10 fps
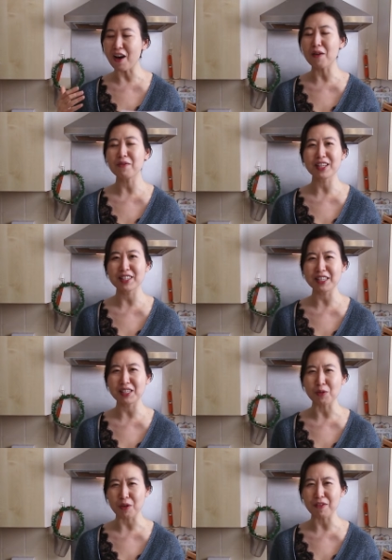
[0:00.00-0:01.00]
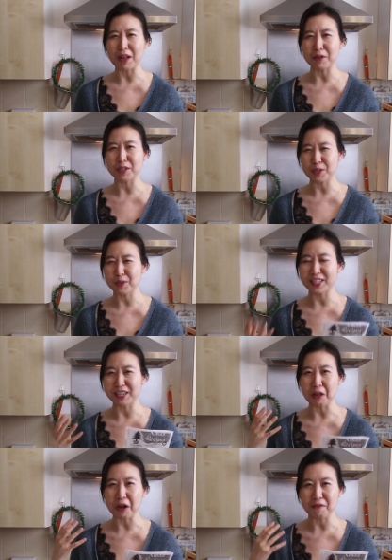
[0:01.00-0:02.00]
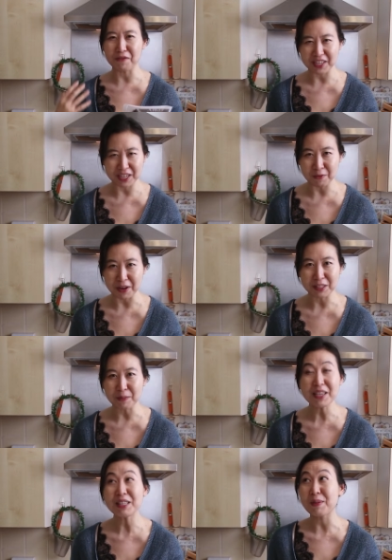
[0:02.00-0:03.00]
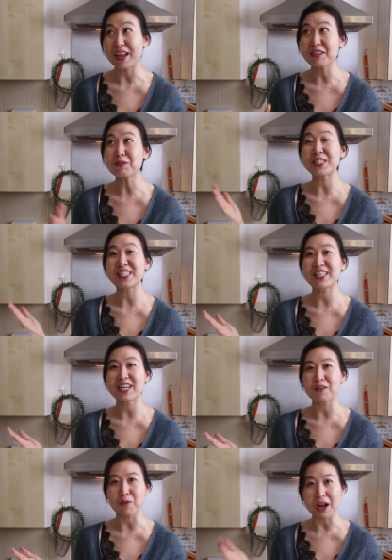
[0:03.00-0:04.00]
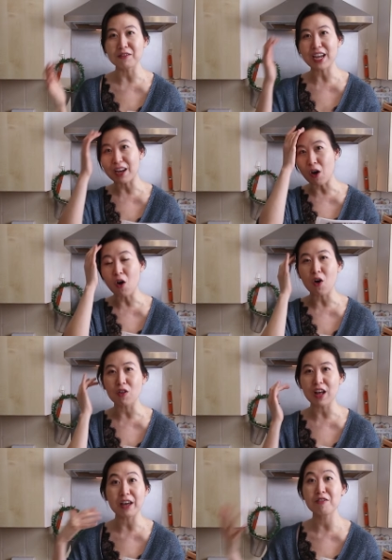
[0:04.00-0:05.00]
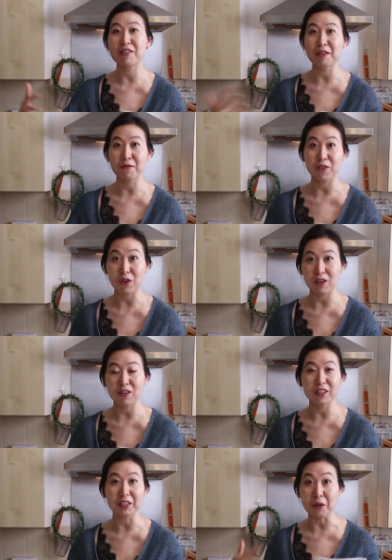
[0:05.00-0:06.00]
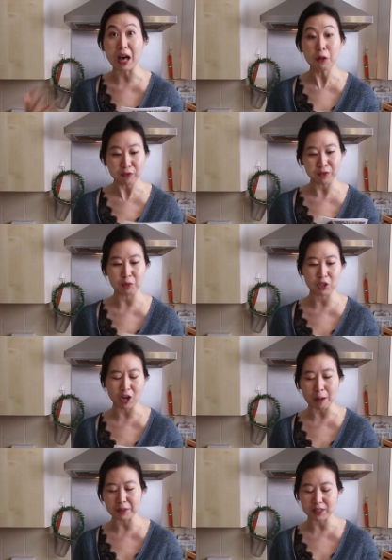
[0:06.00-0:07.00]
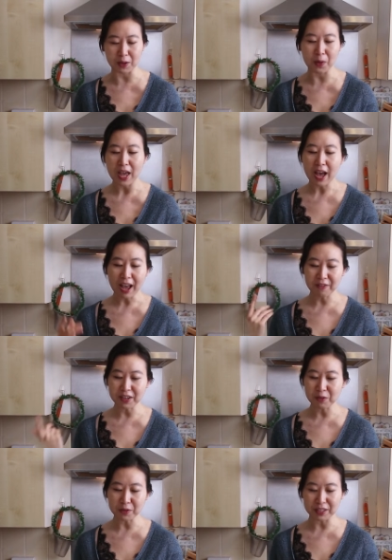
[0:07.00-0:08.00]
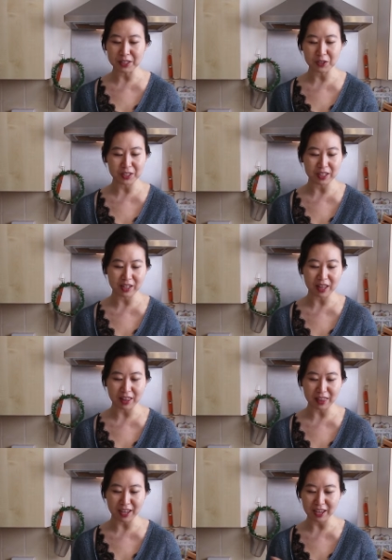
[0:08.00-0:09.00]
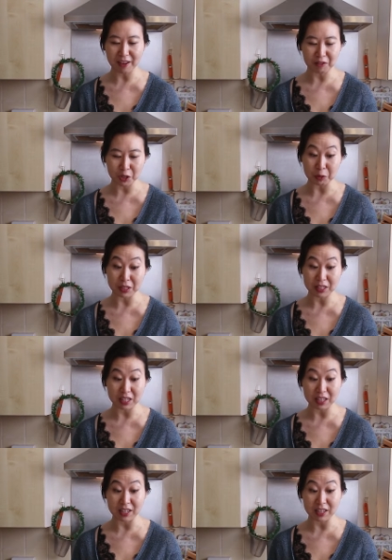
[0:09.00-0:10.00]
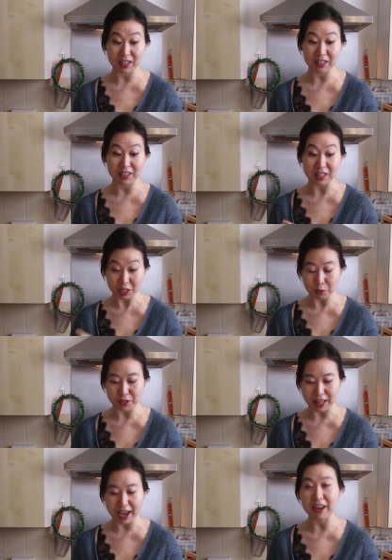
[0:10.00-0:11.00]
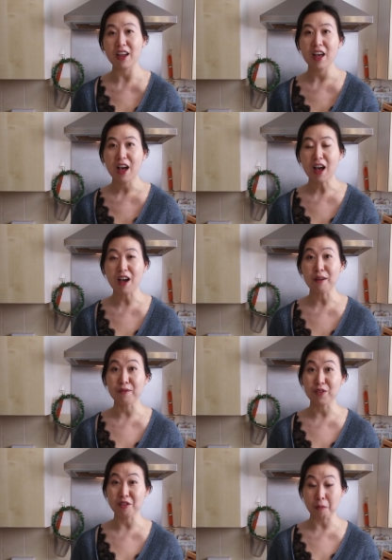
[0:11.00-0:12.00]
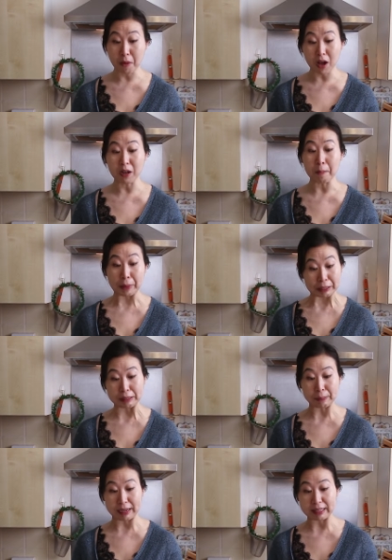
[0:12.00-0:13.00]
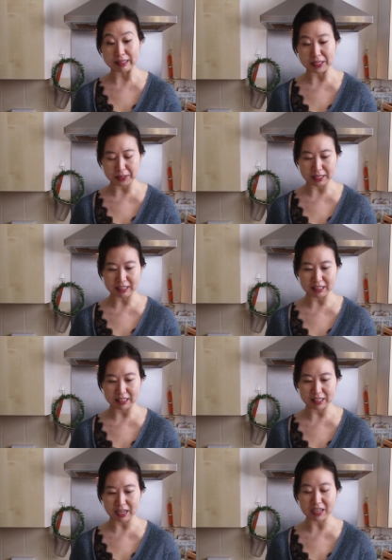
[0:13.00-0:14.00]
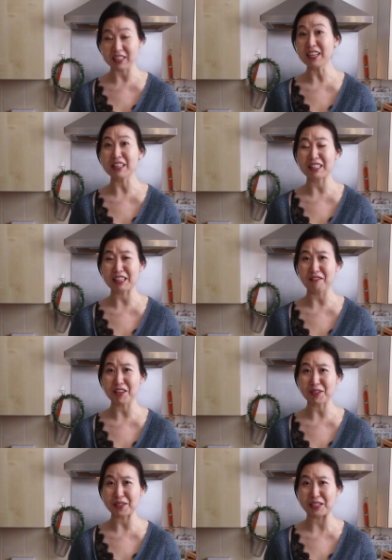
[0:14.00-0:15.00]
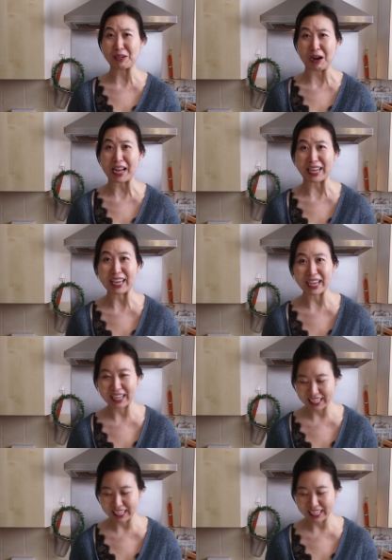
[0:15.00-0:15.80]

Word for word: obviously soy flour is used in a lot of vegan recipes, but I don't see that around at all other than for, you know, health food shops. So I find it really interesting that they have chosen to, to use that uh, for their mock marzipan. So let's, uh, yeah, let's give this one a try.